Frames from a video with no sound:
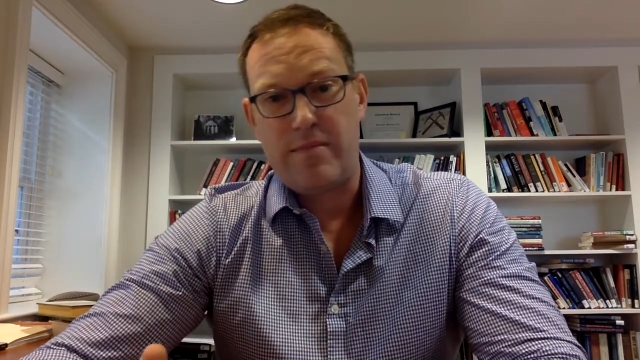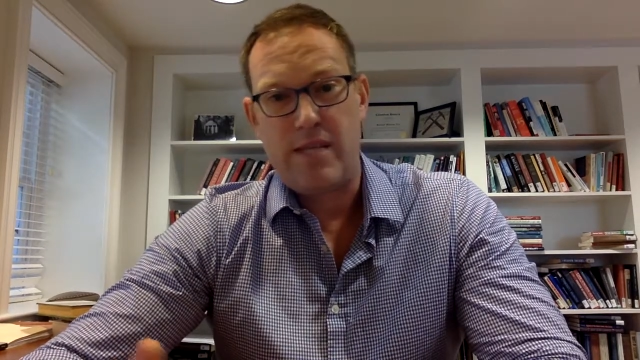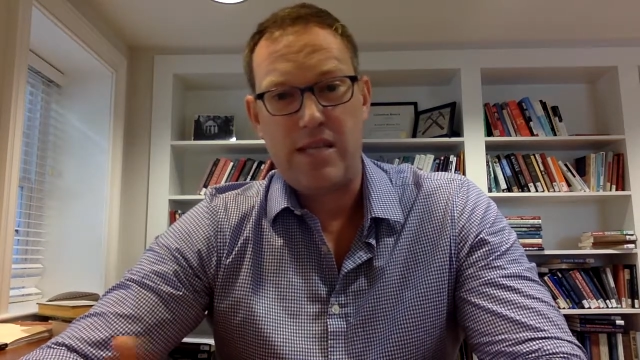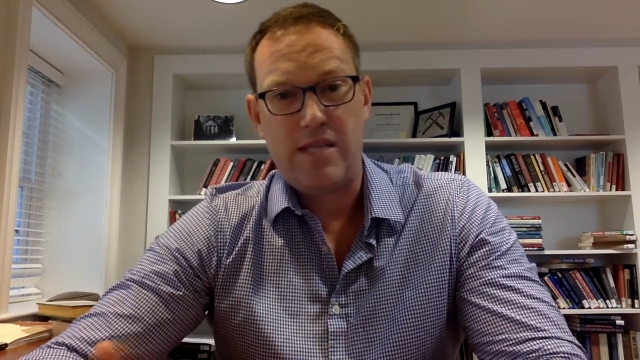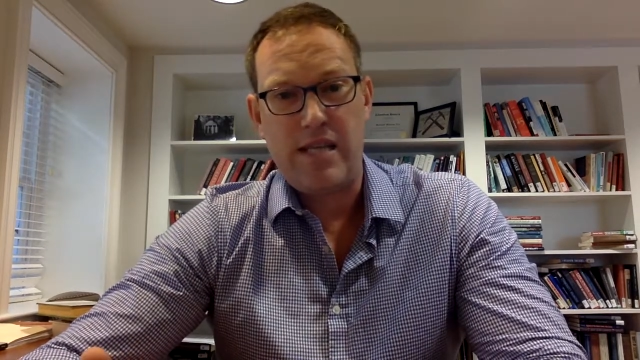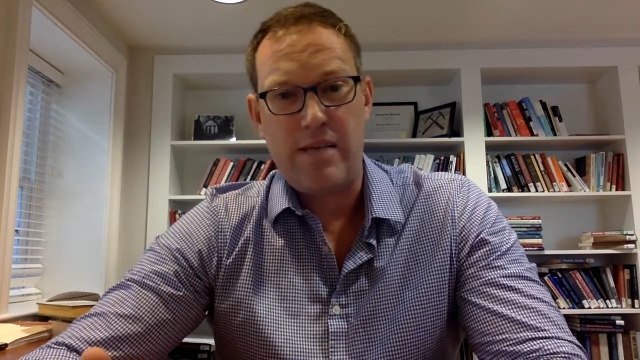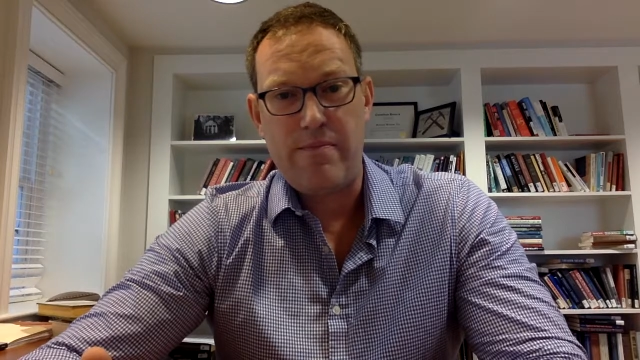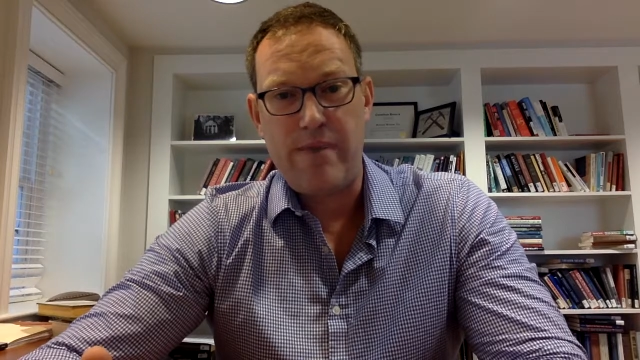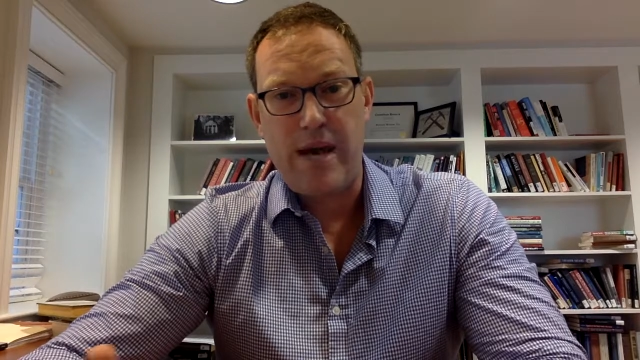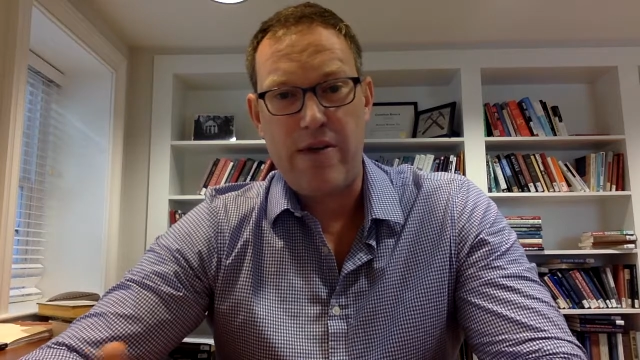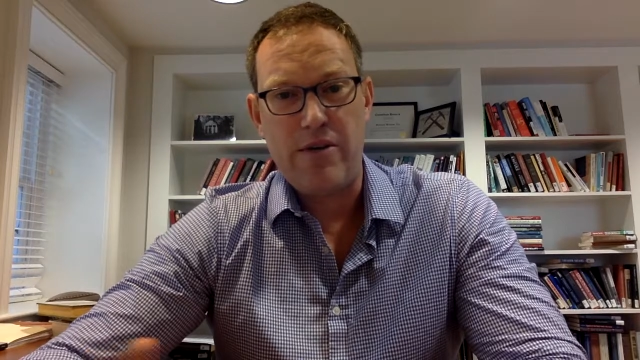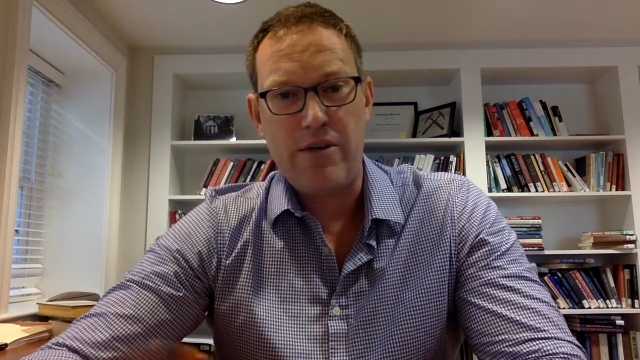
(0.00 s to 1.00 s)
esteemed
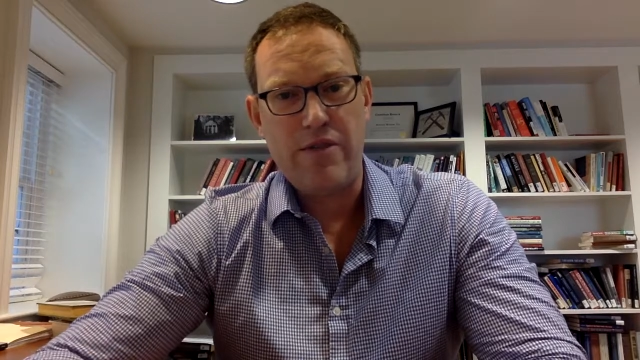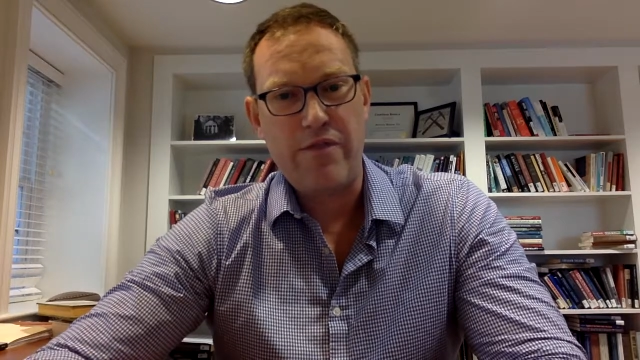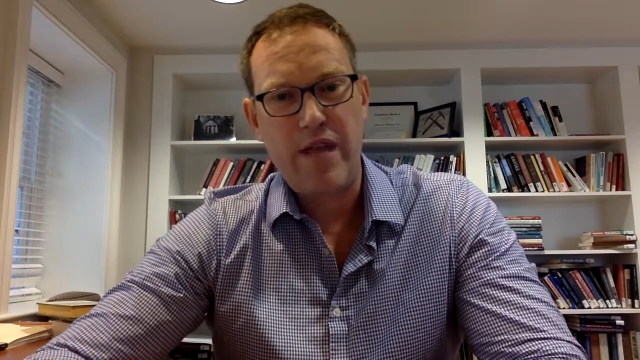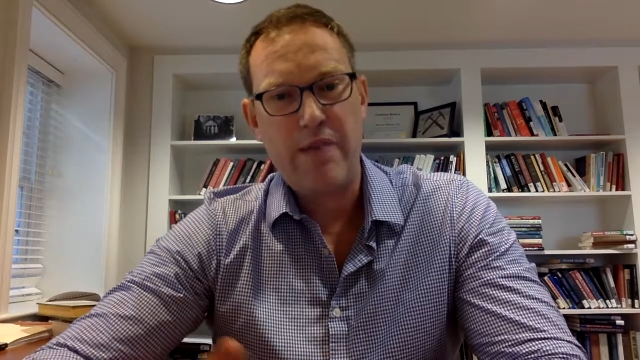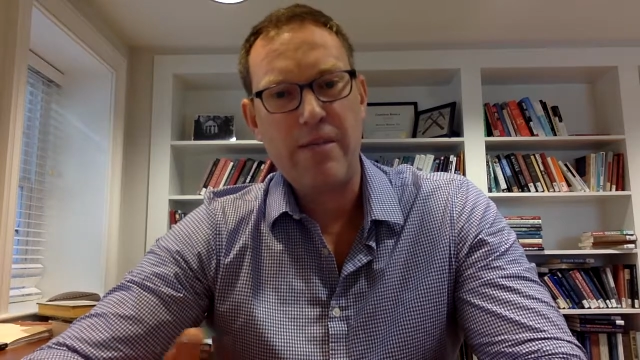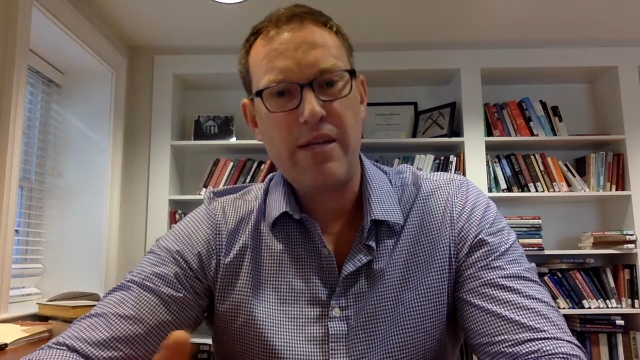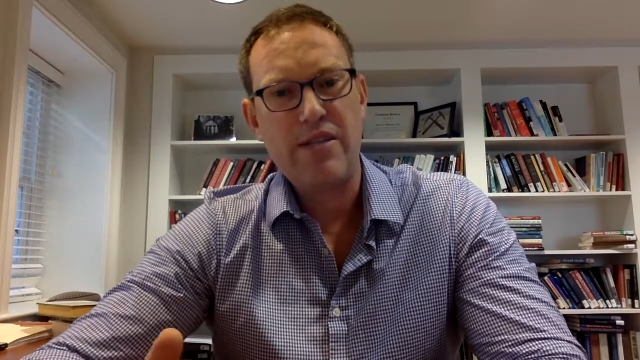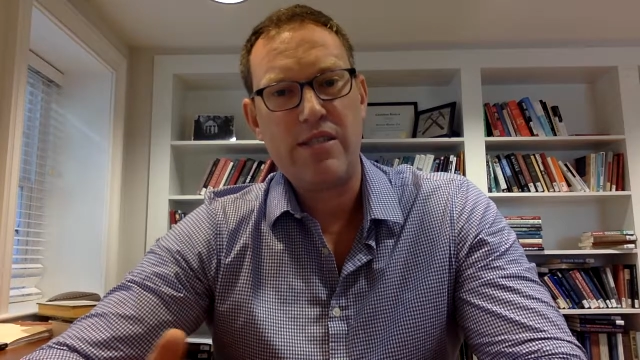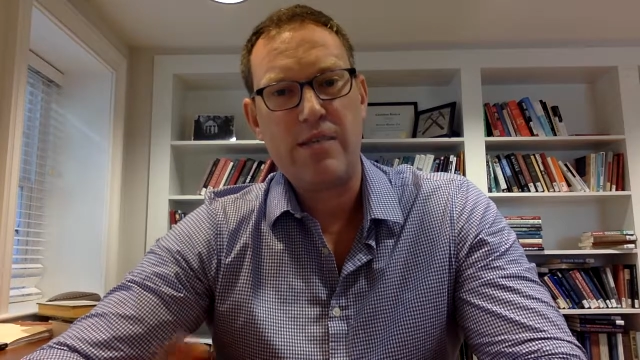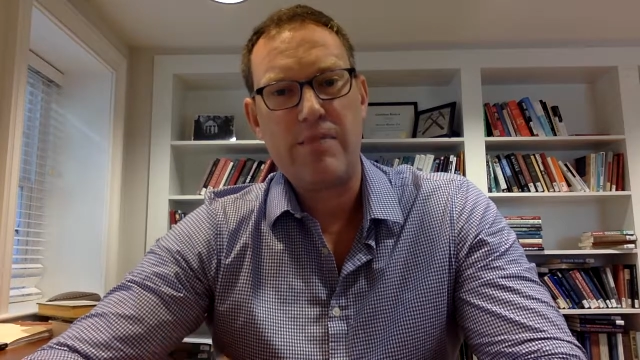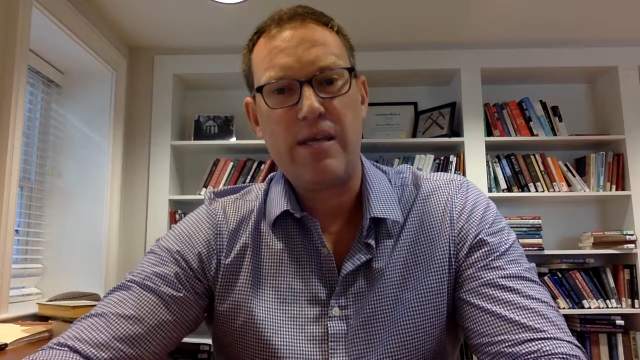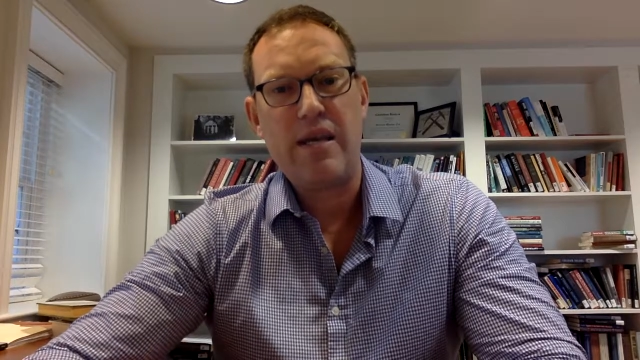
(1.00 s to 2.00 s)
power in your family or
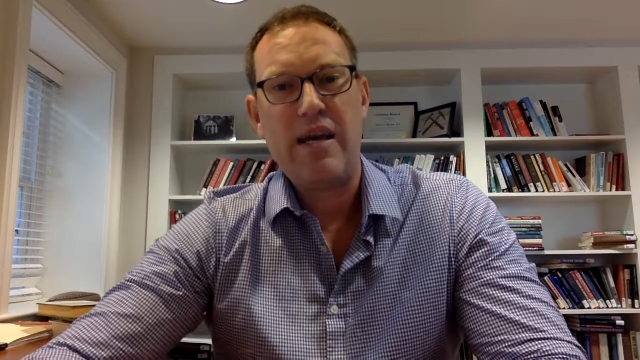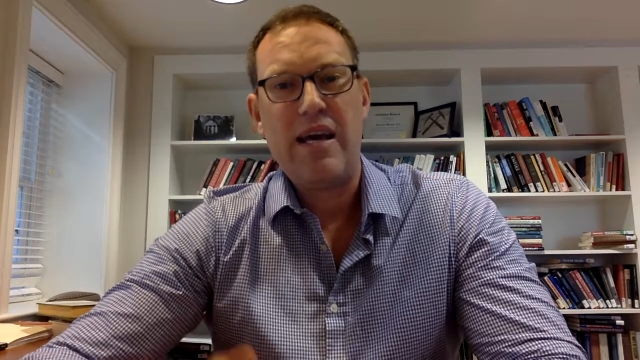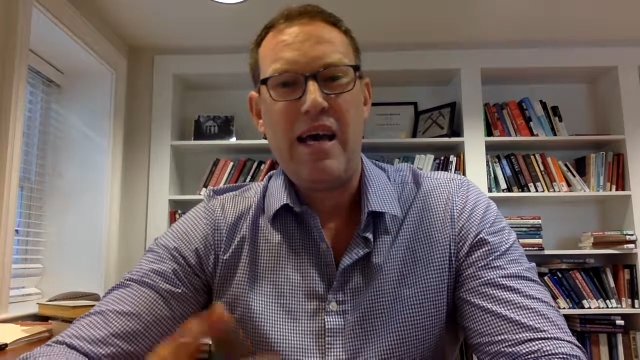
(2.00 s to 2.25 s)
something,